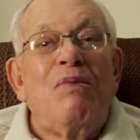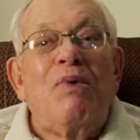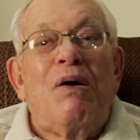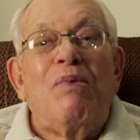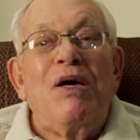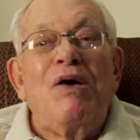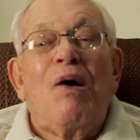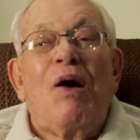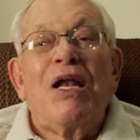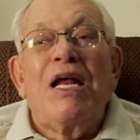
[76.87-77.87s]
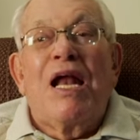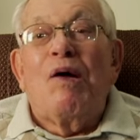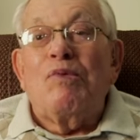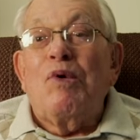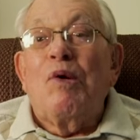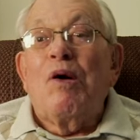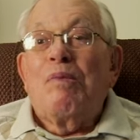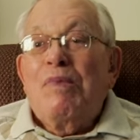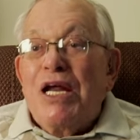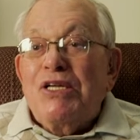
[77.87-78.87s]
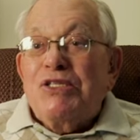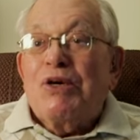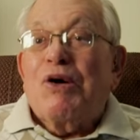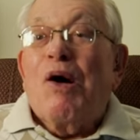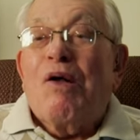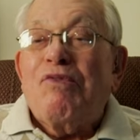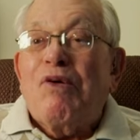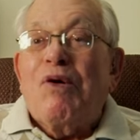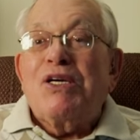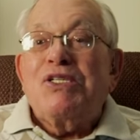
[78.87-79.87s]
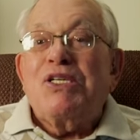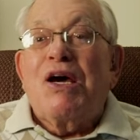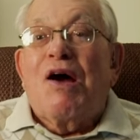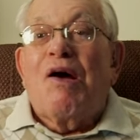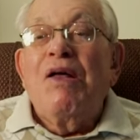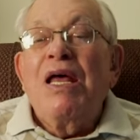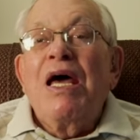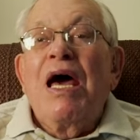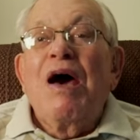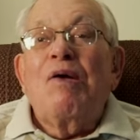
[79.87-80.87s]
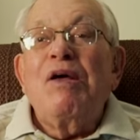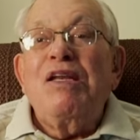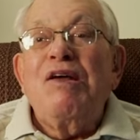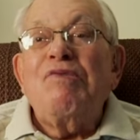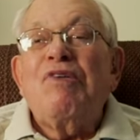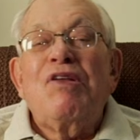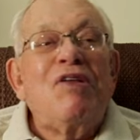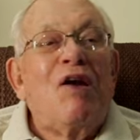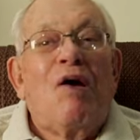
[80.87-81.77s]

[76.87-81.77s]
what we called an outdoor miniature golf course there, only different than